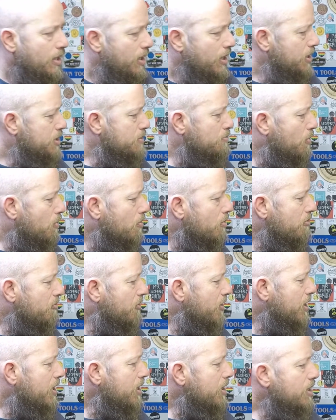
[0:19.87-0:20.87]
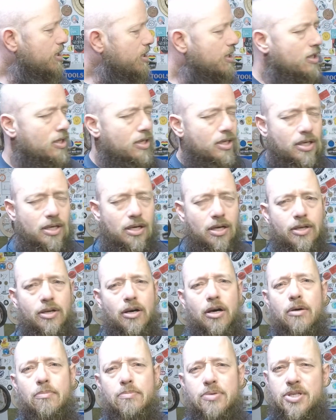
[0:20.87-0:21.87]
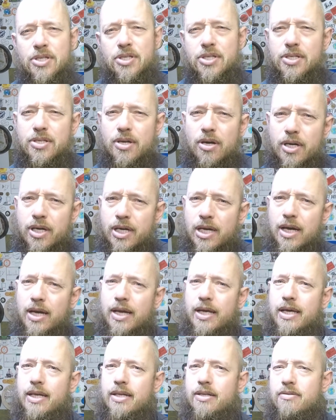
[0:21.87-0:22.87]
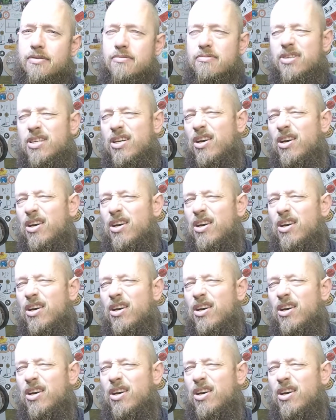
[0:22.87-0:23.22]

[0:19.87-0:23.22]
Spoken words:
it's more of an upcycling